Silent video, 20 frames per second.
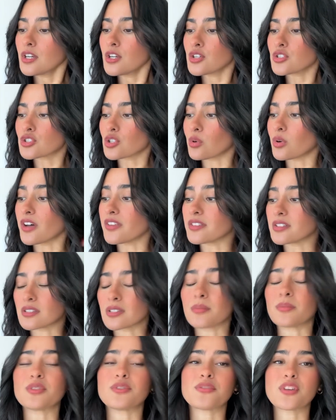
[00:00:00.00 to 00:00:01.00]
So on
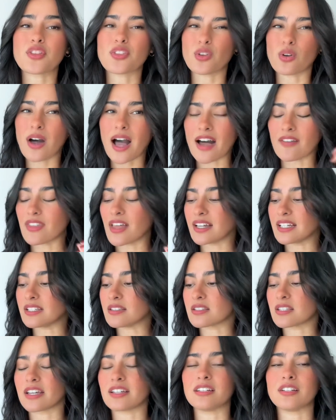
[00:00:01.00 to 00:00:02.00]
December 5th, you'll have that
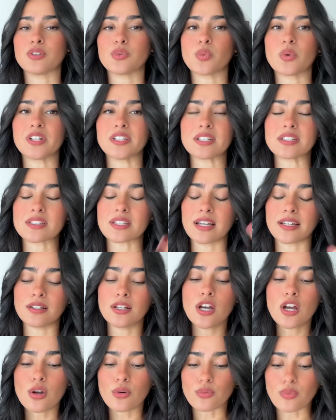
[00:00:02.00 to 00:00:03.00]
insight and awareness. I
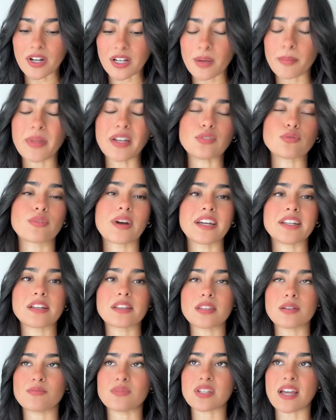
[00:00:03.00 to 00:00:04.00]
recommend
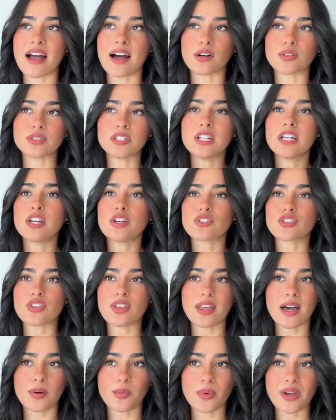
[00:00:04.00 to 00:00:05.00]
writing them down so
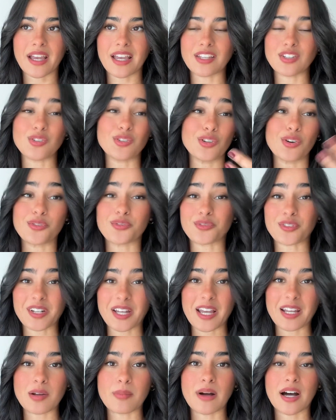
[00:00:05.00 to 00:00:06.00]
that way you don't
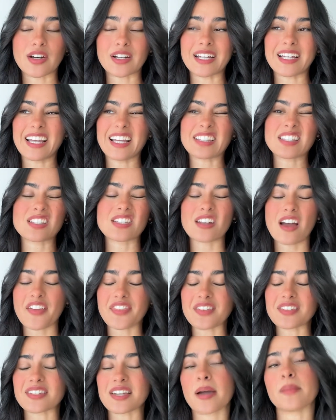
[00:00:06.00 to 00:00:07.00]
forget about it. It's not
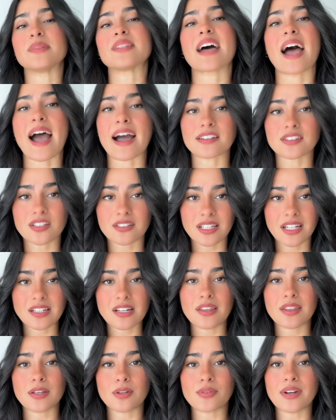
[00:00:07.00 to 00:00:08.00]
the time to act on
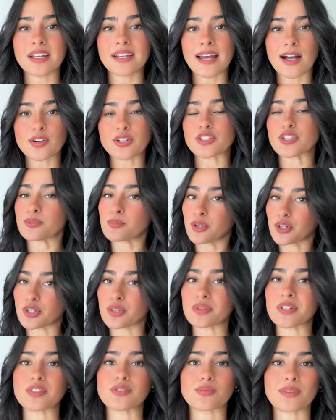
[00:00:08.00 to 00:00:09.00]
anything right now because
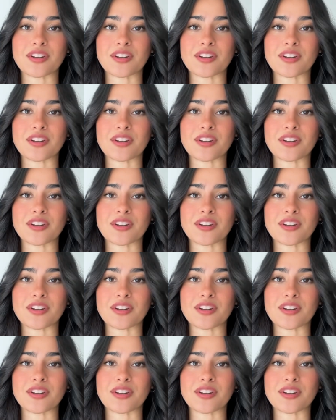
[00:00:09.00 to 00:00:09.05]
Mercury is